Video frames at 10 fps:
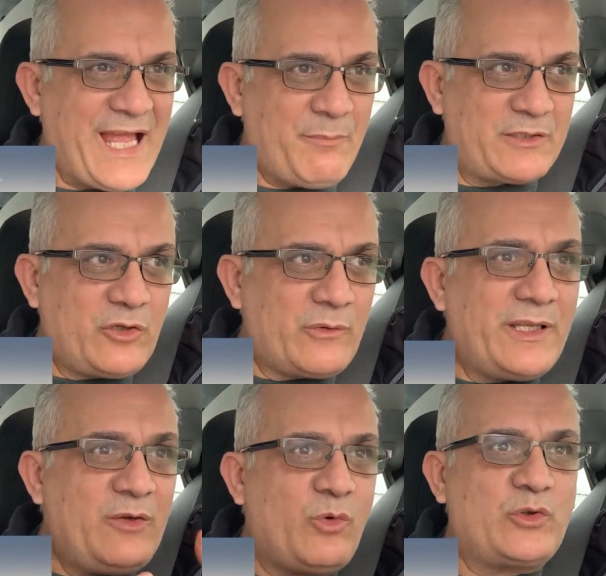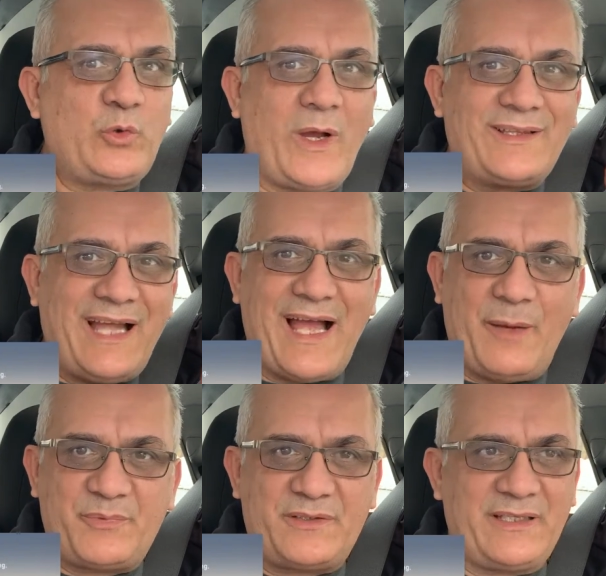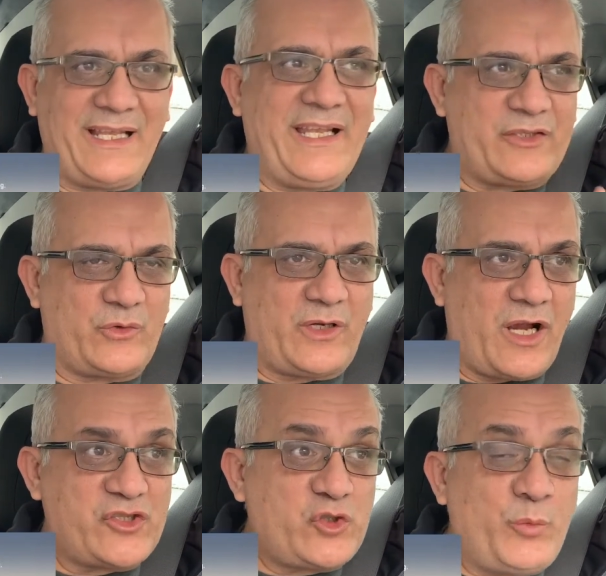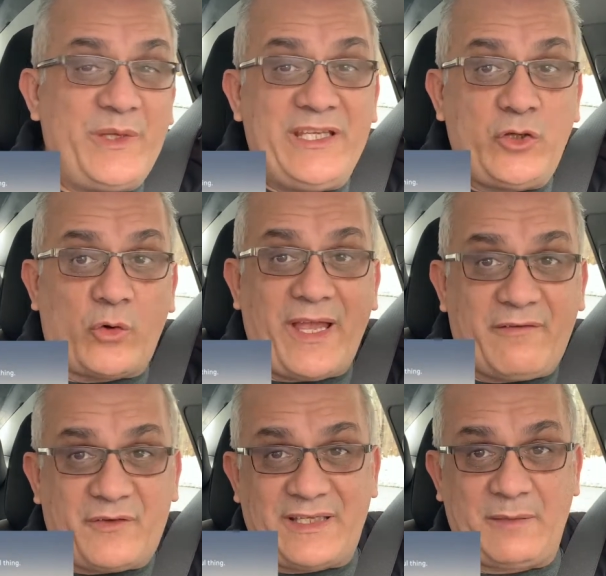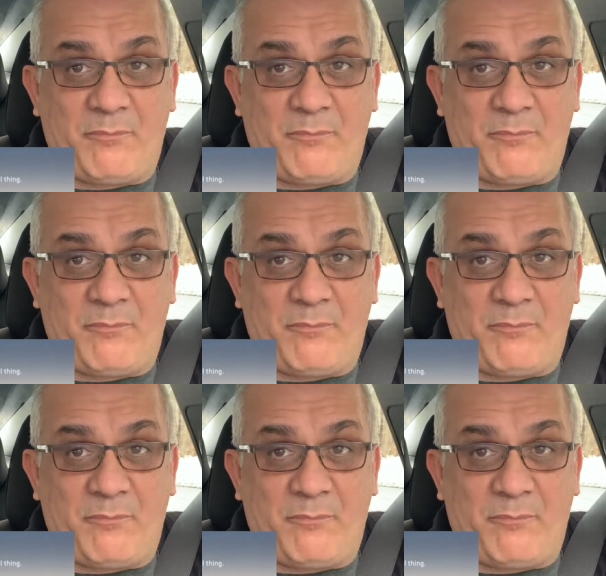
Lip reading: But you really want to adapt electric cars to be your everything.